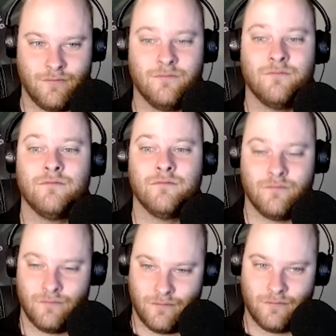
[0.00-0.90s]

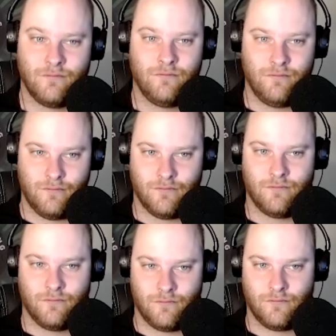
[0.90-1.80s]

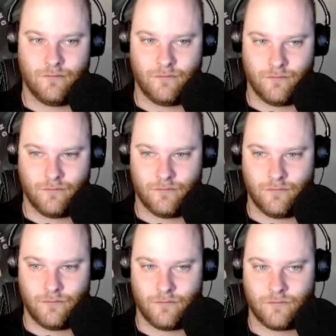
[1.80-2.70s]

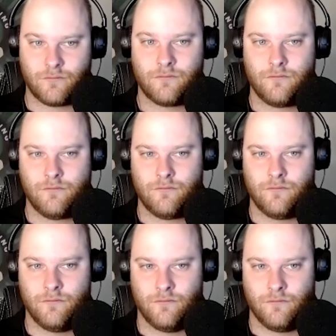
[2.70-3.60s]

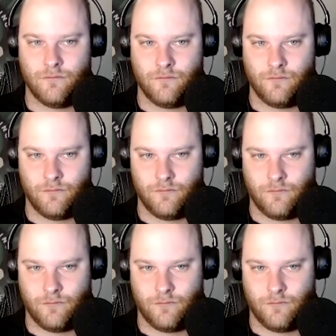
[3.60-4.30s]
(silent)